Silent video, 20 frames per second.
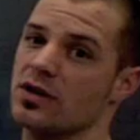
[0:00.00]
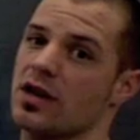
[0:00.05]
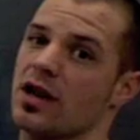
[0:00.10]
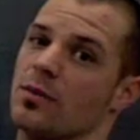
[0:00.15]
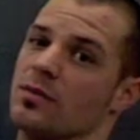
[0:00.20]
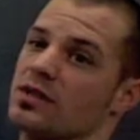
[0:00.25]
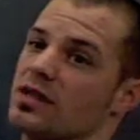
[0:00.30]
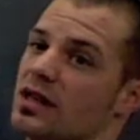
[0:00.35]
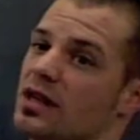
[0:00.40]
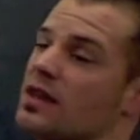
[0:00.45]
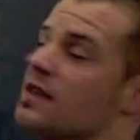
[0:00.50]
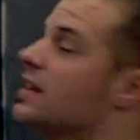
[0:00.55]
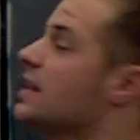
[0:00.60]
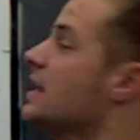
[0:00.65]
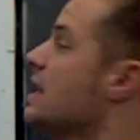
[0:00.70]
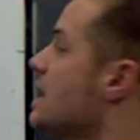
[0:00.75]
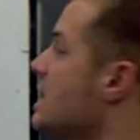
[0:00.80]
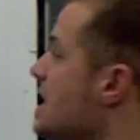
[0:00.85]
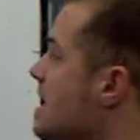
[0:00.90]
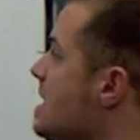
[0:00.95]
comes in, the
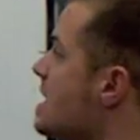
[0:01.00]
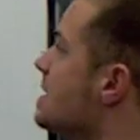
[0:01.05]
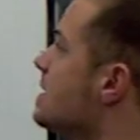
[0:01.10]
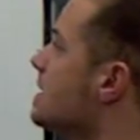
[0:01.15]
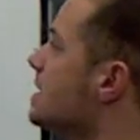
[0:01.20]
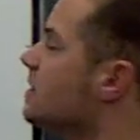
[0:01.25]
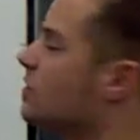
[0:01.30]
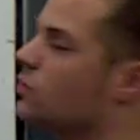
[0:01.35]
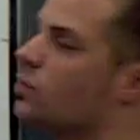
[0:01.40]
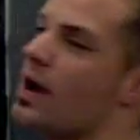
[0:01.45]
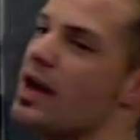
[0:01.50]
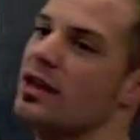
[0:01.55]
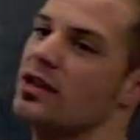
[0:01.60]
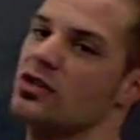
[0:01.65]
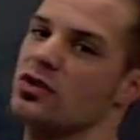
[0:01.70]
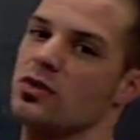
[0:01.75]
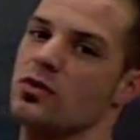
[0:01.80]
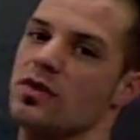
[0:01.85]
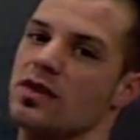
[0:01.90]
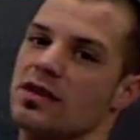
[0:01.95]
easiest way to
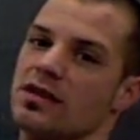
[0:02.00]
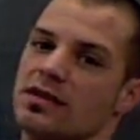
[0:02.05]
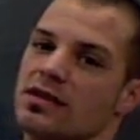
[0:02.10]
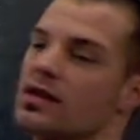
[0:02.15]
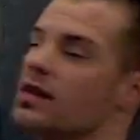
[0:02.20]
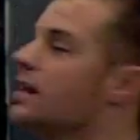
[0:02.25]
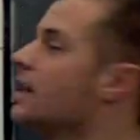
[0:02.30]
do this